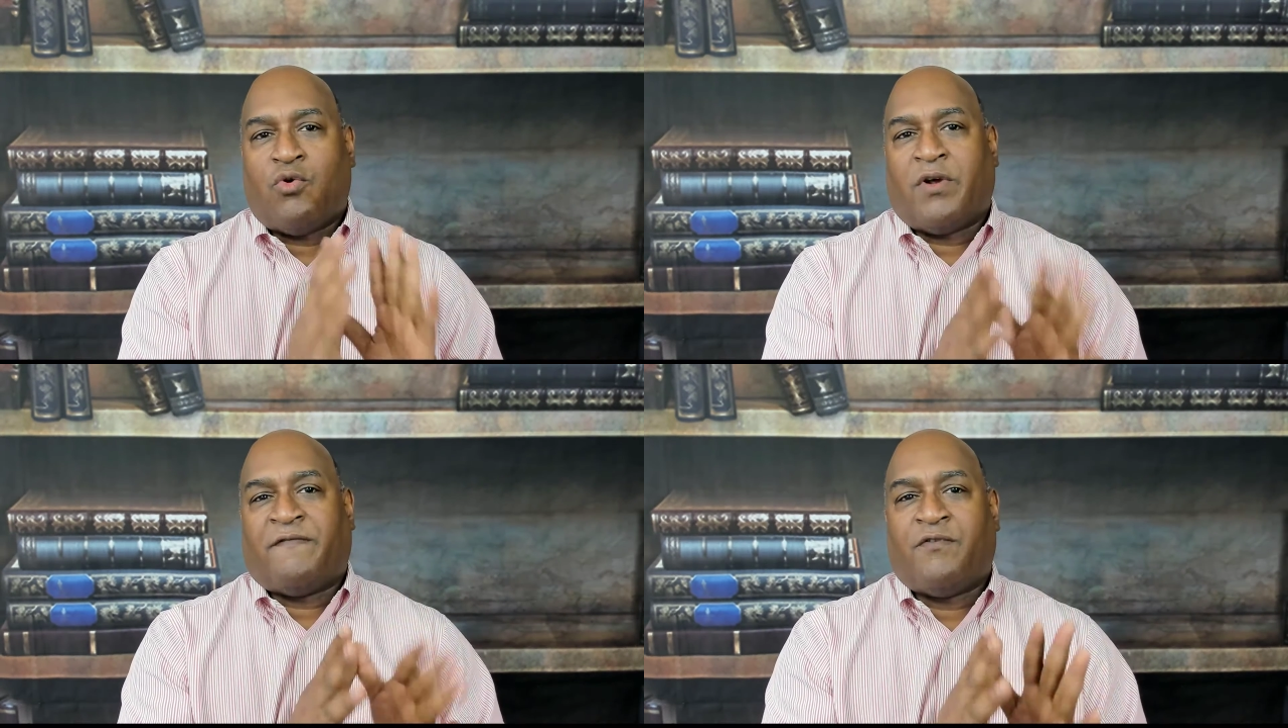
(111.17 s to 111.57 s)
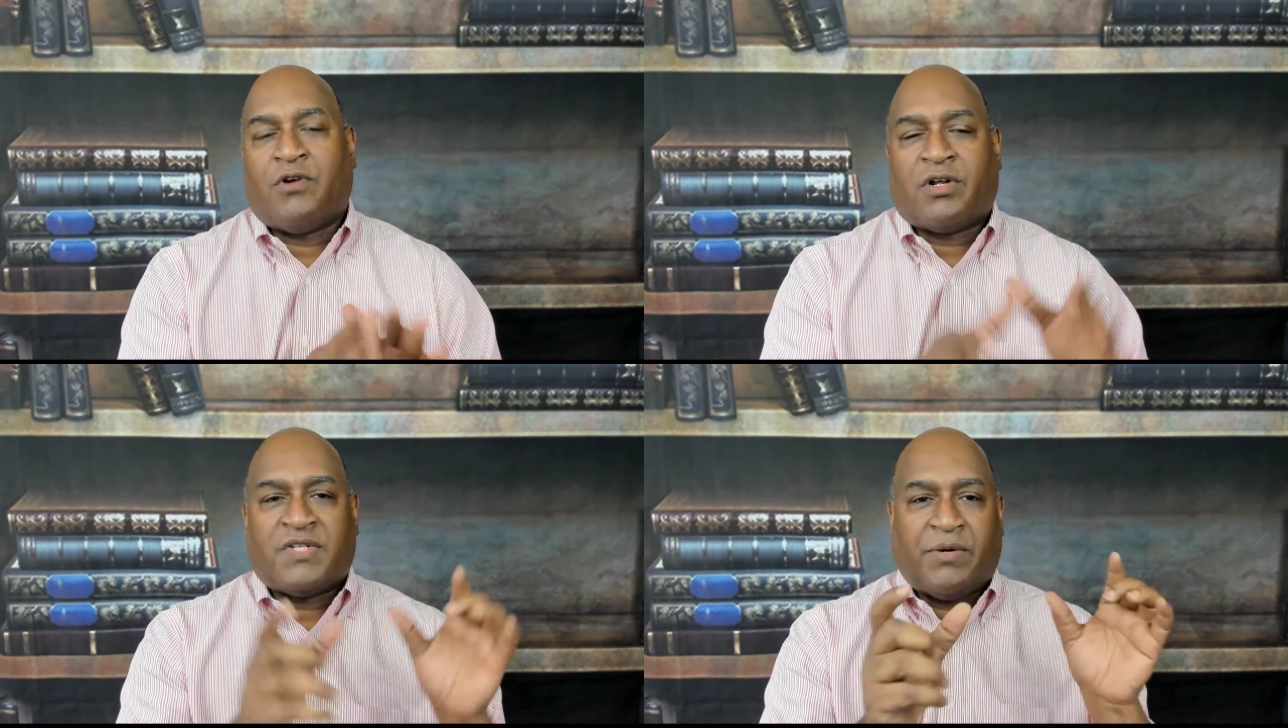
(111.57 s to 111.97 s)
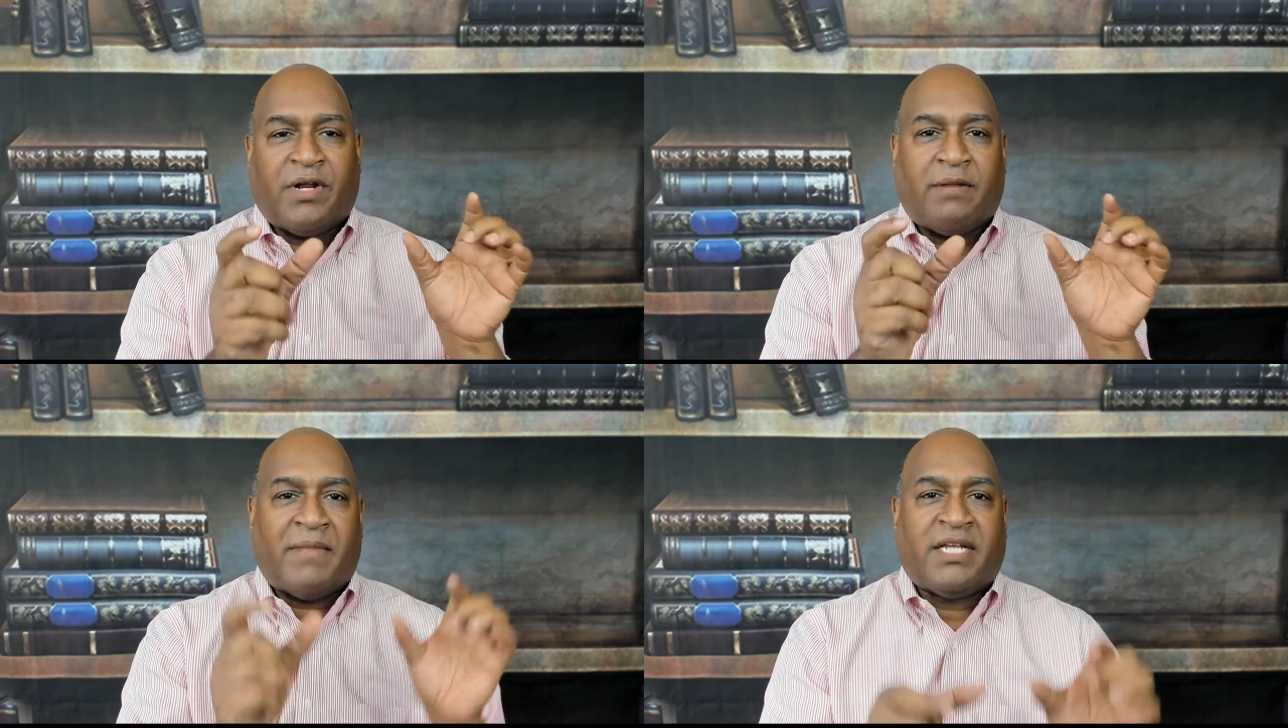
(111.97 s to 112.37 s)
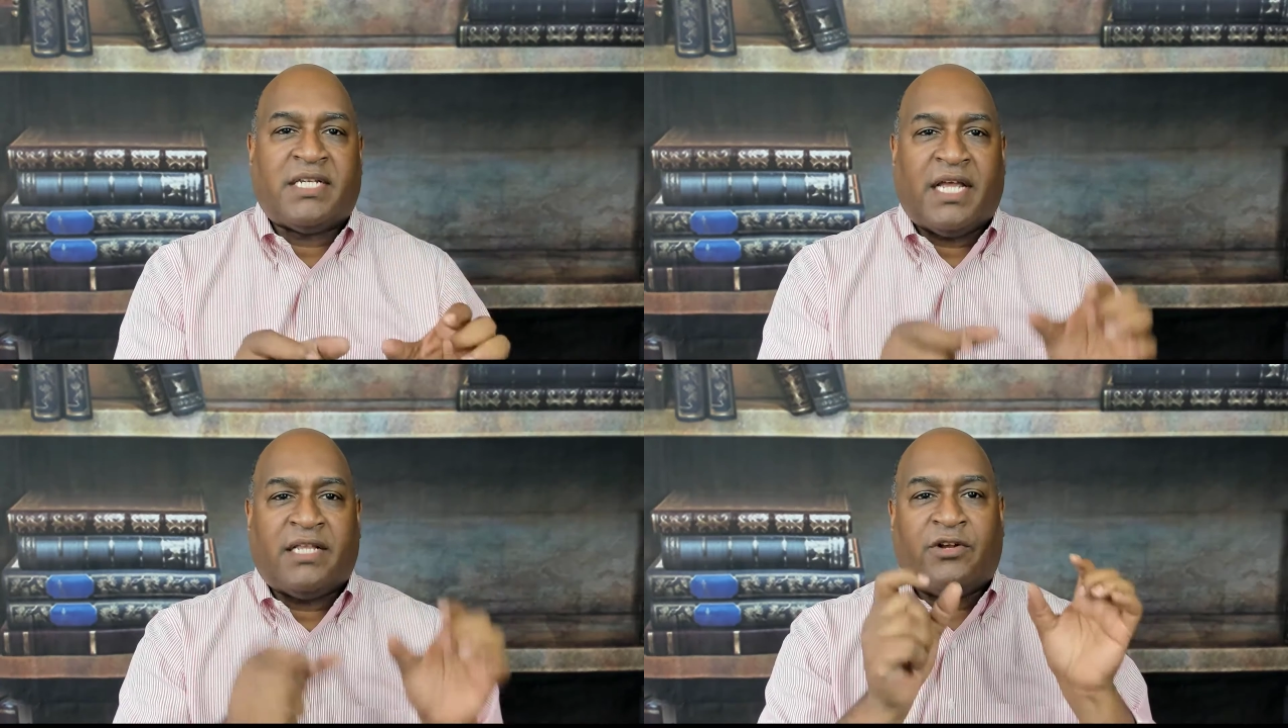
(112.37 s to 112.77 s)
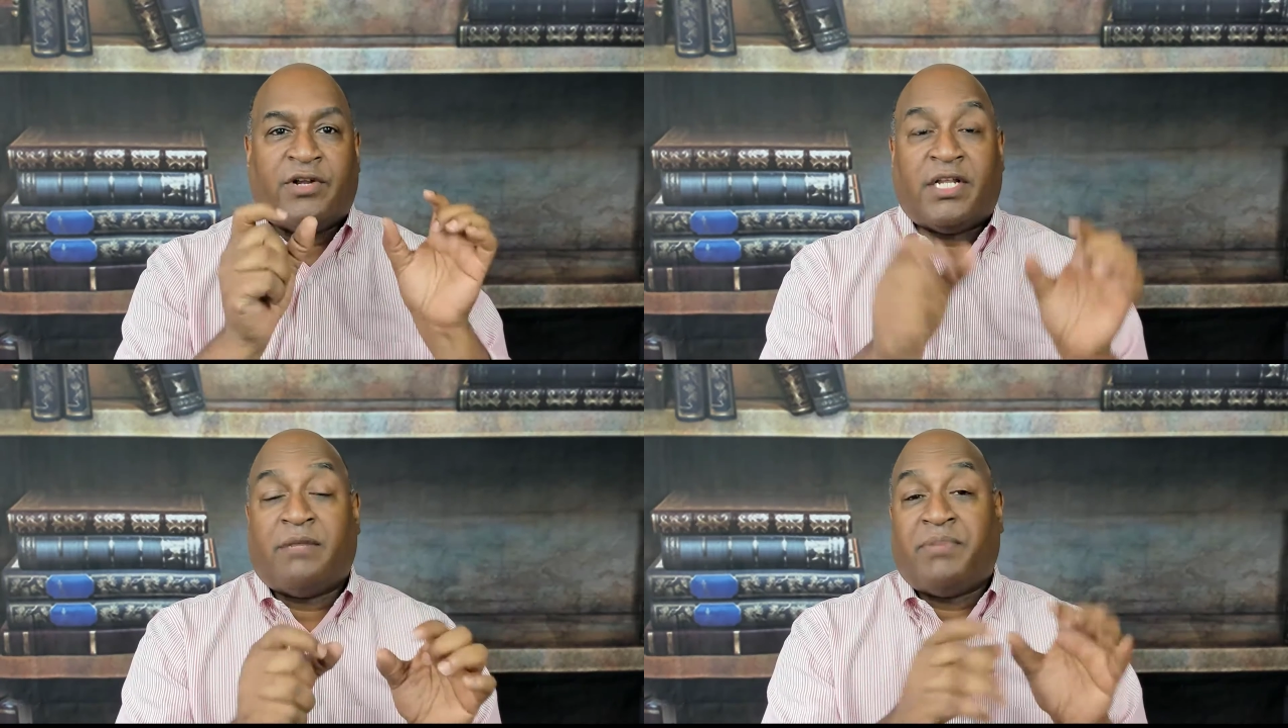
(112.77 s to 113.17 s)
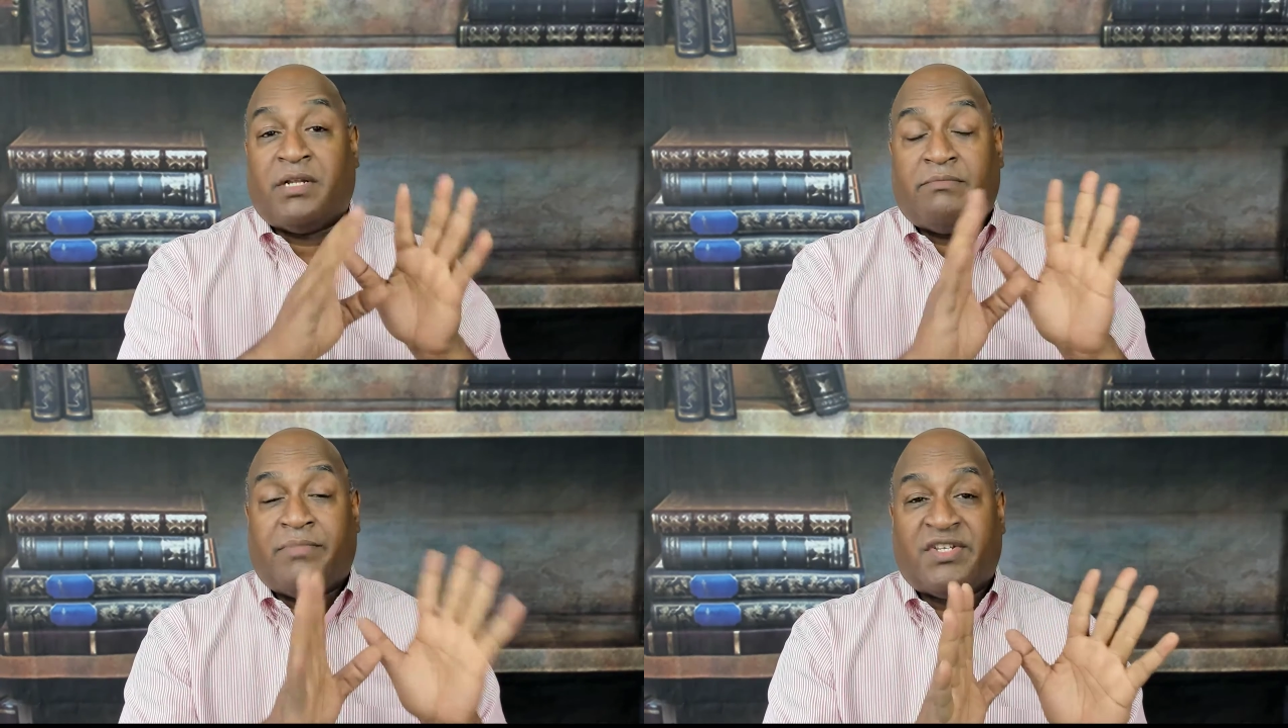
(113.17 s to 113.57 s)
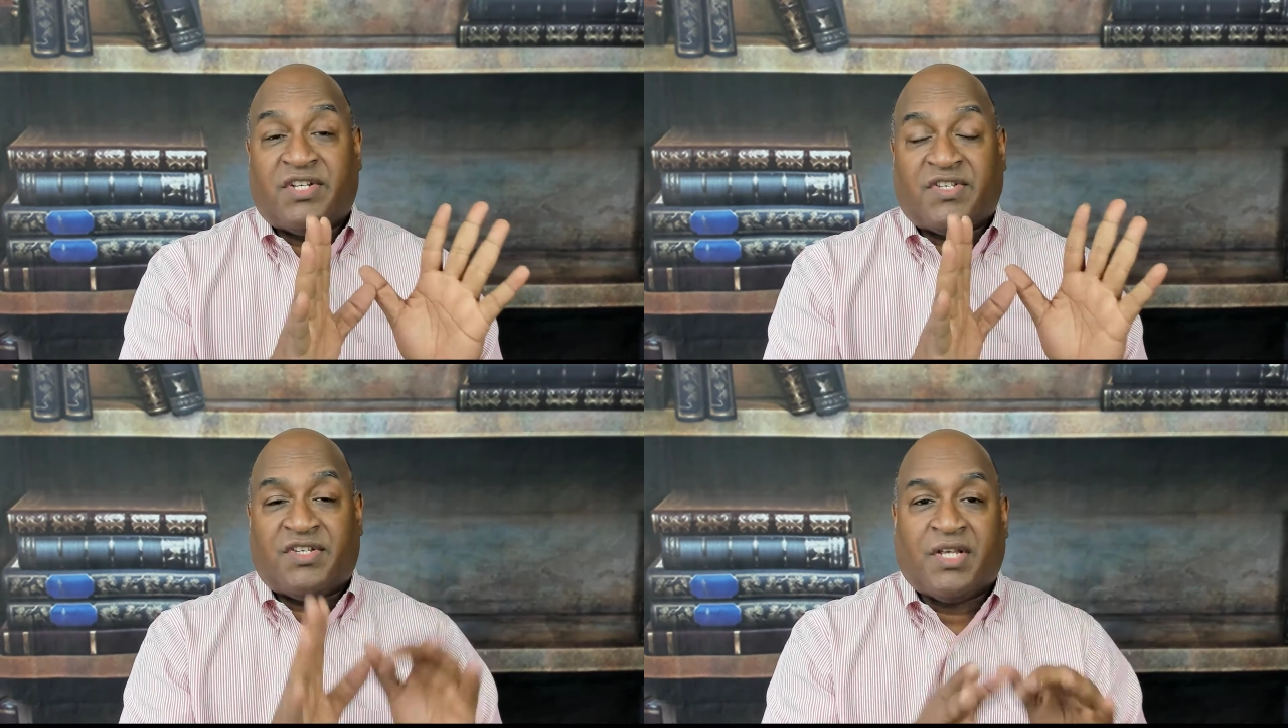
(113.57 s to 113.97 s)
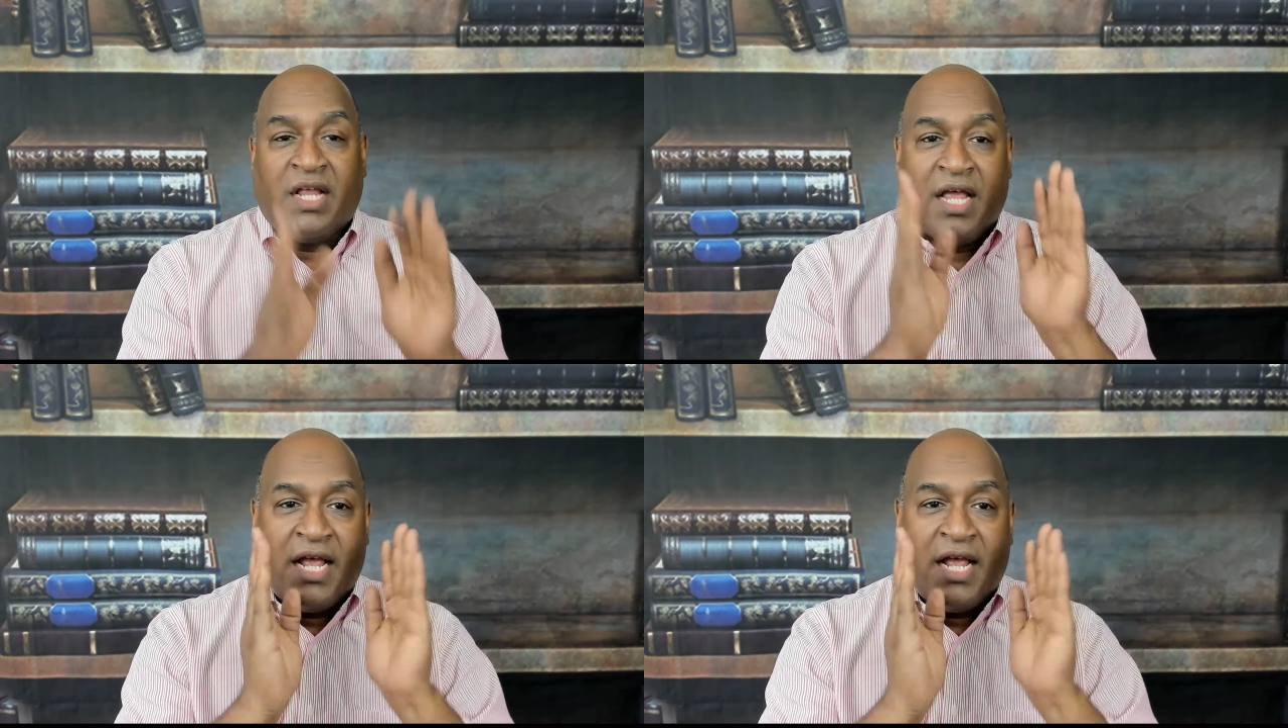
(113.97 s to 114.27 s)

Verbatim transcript: going forward because they were going to maintain their independent businesses.